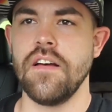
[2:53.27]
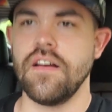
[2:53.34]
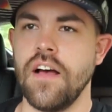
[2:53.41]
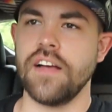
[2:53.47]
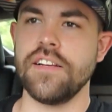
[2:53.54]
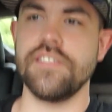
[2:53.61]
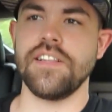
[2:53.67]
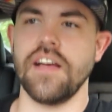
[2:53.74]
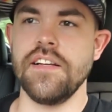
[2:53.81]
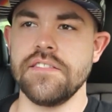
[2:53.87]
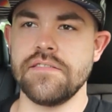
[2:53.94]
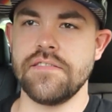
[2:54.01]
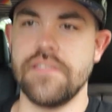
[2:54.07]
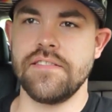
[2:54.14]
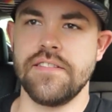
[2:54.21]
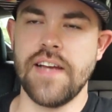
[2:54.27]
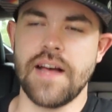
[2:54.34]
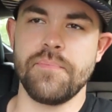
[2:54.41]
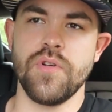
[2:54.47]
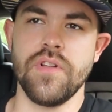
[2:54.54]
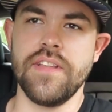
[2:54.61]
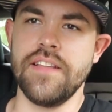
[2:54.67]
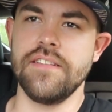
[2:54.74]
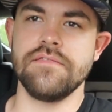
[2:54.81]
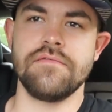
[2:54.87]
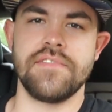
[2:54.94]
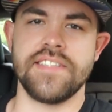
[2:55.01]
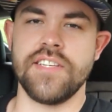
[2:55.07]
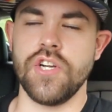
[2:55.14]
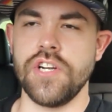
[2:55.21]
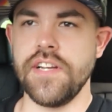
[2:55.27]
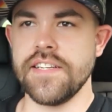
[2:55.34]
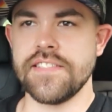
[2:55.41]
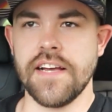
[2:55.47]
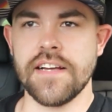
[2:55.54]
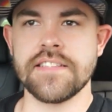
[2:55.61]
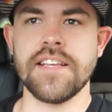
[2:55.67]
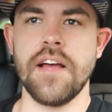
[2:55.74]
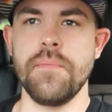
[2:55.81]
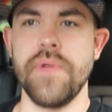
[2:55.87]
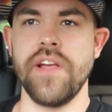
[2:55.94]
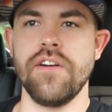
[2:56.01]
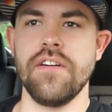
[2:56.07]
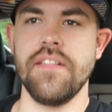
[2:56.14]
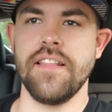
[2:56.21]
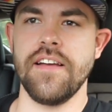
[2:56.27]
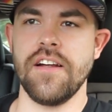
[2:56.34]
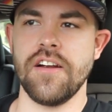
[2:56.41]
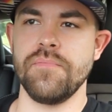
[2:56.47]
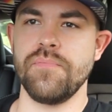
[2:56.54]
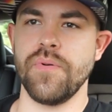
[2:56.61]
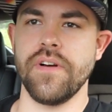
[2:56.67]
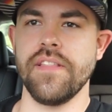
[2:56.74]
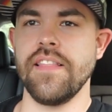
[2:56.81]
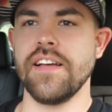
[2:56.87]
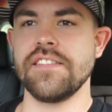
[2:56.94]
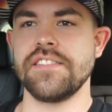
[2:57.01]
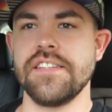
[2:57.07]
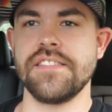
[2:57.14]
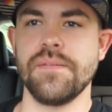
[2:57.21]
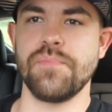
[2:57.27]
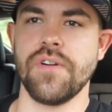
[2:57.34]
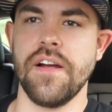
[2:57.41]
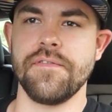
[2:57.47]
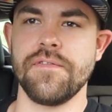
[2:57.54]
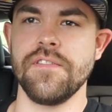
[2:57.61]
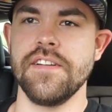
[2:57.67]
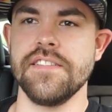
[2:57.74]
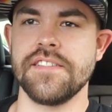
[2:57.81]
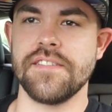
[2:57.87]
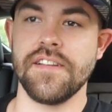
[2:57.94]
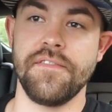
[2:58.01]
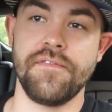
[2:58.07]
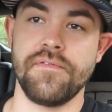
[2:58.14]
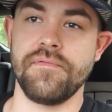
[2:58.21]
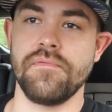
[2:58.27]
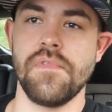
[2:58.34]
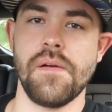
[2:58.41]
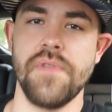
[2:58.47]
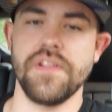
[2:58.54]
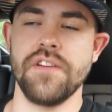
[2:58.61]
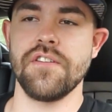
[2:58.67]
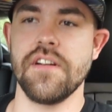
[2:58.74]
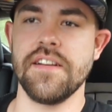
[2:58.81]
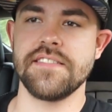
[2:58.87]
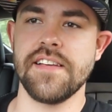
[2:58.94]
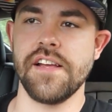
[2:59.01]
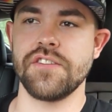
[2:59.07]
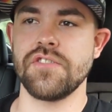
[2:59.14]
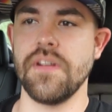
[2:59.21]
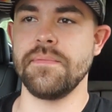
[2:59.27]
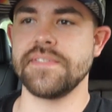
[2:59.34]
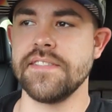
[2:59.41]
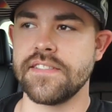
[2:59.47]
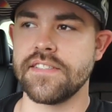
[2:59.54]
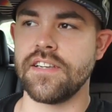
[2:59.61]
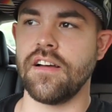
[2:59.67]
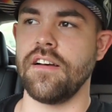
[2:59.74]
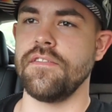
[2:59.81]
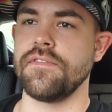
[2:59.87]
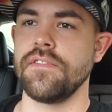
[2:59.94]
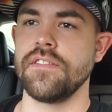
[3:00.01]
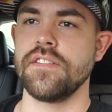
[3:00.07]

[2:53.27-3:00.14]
I dabble in Sirius XM here and there, but that's just a preference if, I mean, you're going to take trips and stuff.